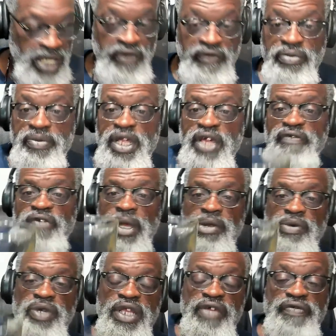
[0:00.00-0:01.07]
From there,
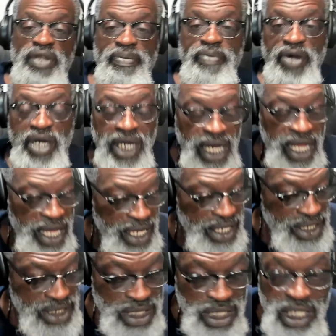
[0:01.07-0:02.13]
family, we lift up our
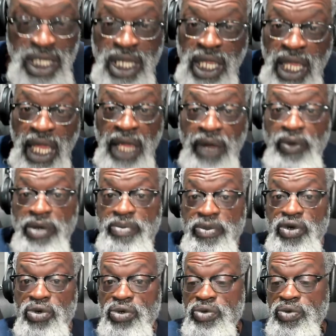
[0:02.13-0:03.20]
glass and we
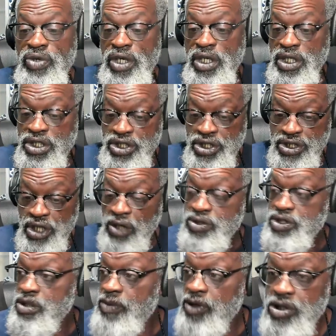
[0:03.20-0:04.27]
move to
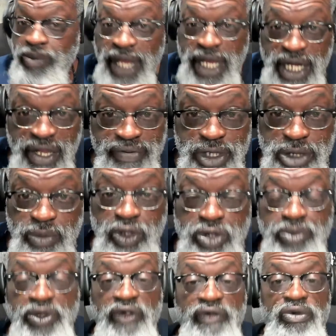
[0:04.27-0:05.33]
toast the most magnificent, most
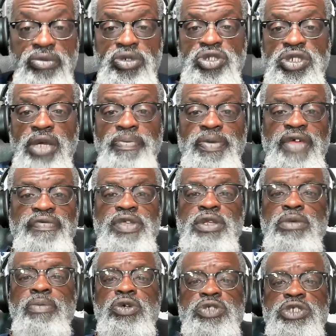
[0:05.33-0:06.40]
beautiful, most uplifting,
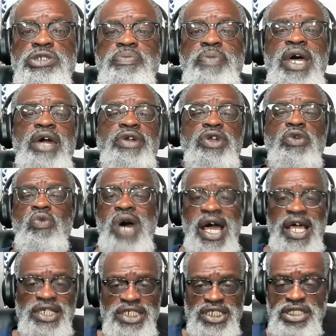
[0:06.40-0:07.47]
the most inspiring, the
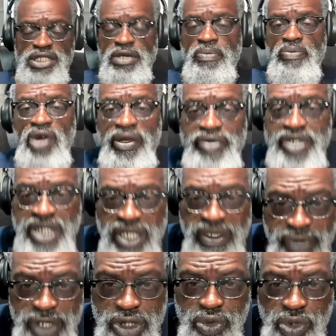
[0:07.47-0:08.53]
wisest, and the bravest
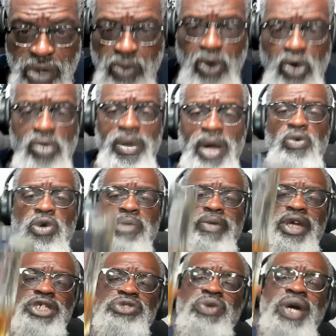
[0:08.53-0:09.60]
individual in the room. I want to
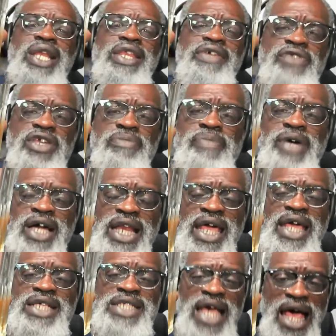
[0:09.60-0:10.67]
make sure I lift up my
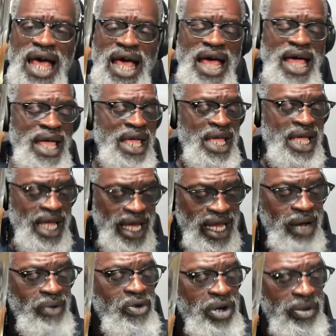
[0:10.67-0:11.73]
glass high, and
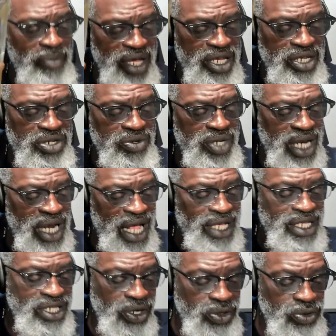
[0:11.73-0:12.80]
I want to make sure that I
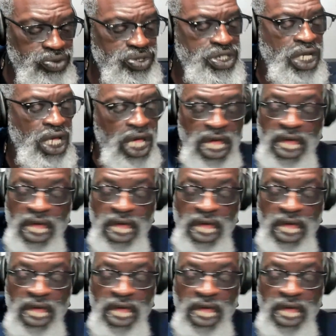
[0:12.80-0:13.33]
toast